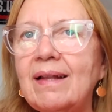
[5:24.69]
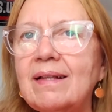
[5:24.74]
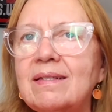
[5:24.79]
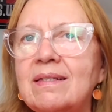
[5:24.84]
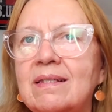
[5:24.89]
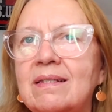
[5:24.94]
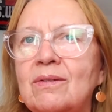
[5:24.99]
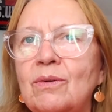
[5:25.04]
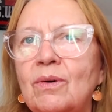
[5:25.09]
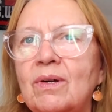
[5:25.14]
It's
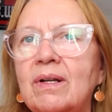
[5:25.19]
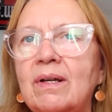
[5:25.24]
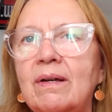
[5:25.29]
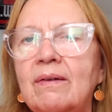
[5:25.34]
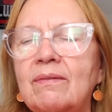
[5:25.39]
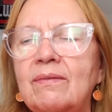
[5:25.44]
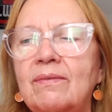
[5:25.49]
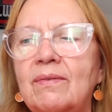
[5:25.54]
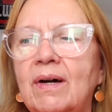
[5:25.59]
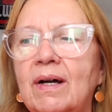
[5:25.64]
sort
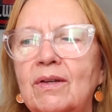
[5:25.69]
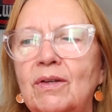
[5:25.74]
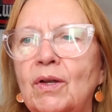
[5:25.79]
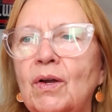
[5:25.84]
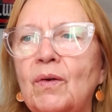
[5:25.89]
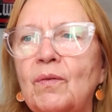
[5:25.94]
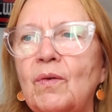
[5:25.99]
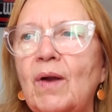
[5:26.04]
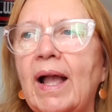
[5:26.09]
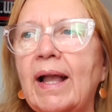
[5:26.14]
of
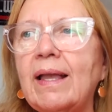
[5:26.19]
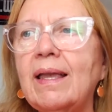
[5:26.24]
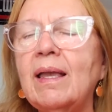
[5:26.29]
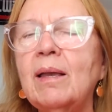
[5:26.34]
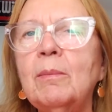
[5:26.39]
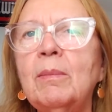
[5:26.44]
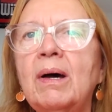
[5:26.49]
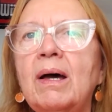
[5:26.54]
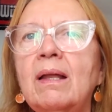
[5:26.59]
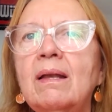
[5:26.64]

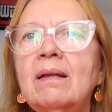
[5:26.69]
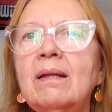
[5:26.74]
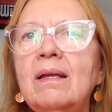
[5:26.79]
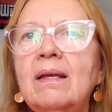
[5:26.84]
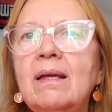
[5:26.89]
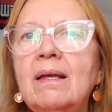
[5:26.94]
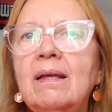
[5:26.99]
nerve-wracking, but